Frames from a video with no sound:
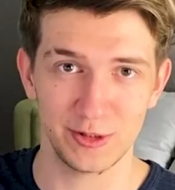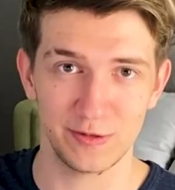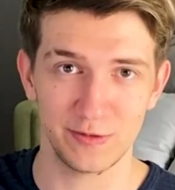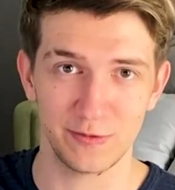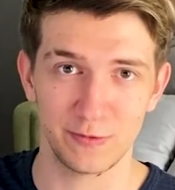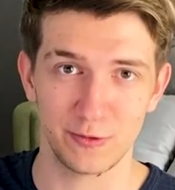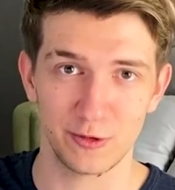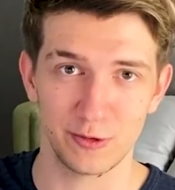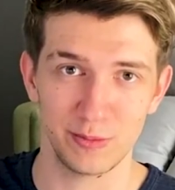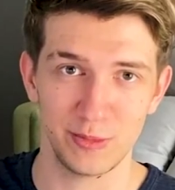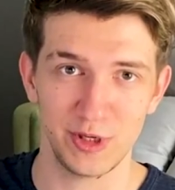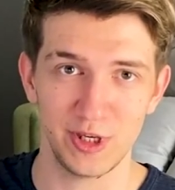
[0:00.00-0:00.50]

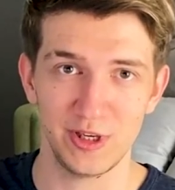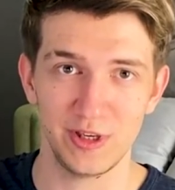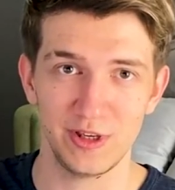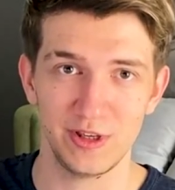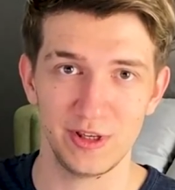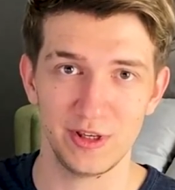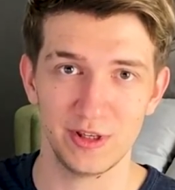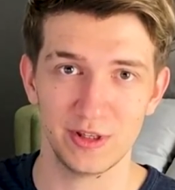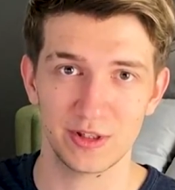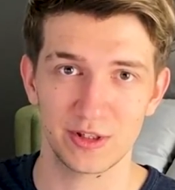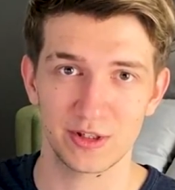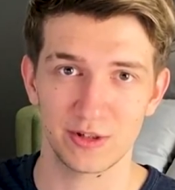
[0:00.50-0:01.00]
for
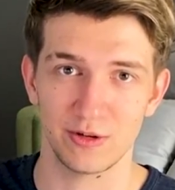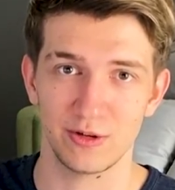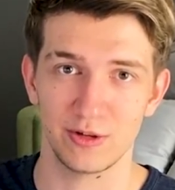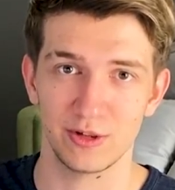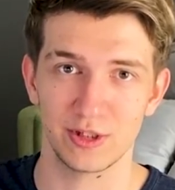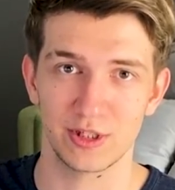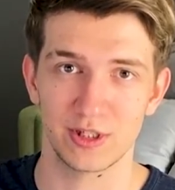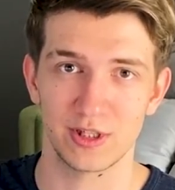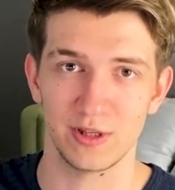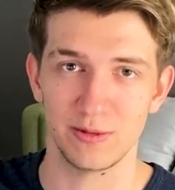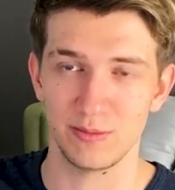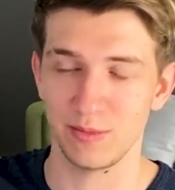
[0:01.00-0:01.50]
me it's
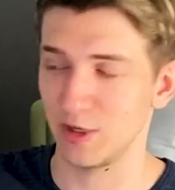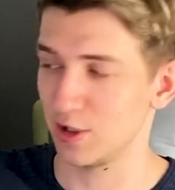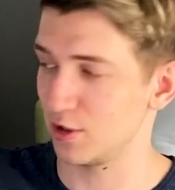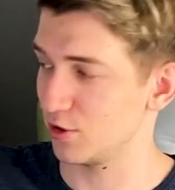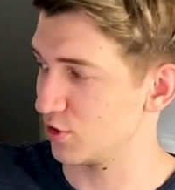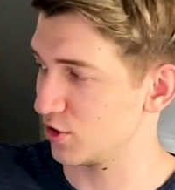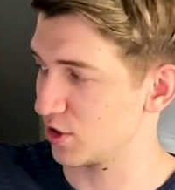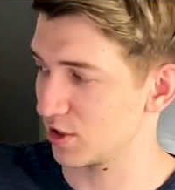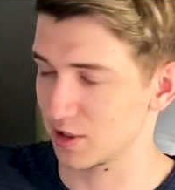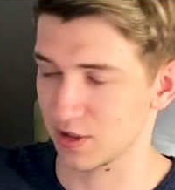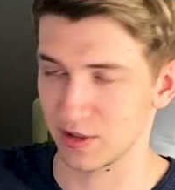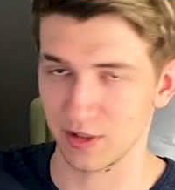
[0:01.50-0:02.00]
honestly been
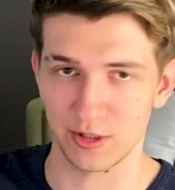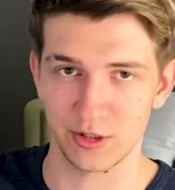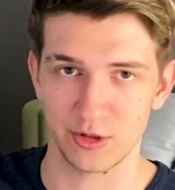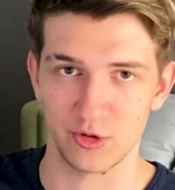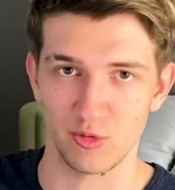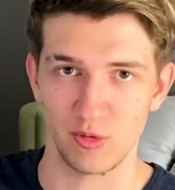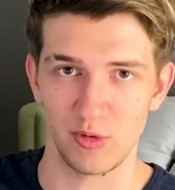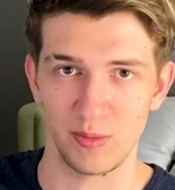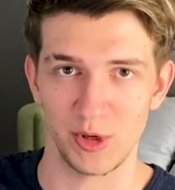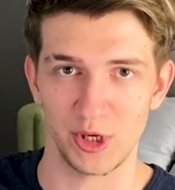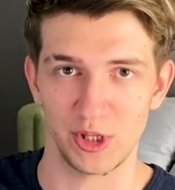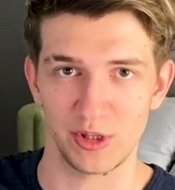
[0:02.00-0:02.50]
just a
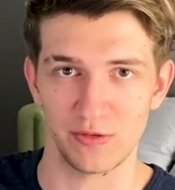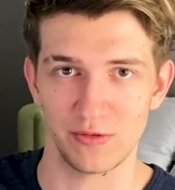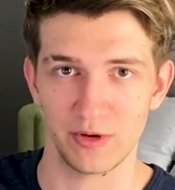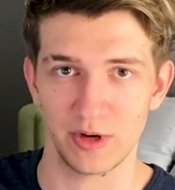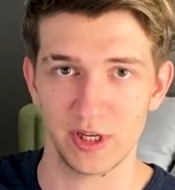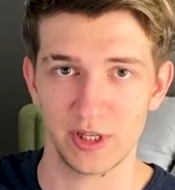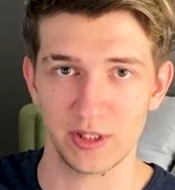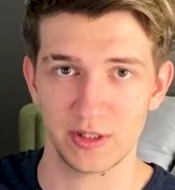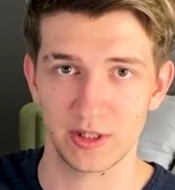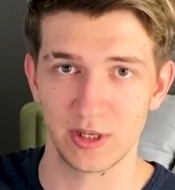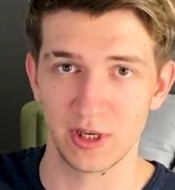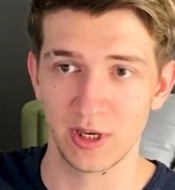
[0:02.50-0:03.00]
streaming
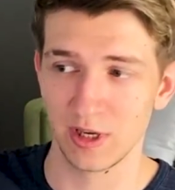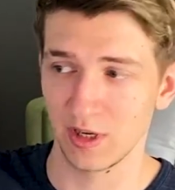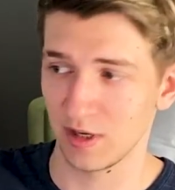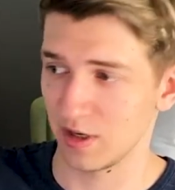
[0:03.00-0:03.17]
device.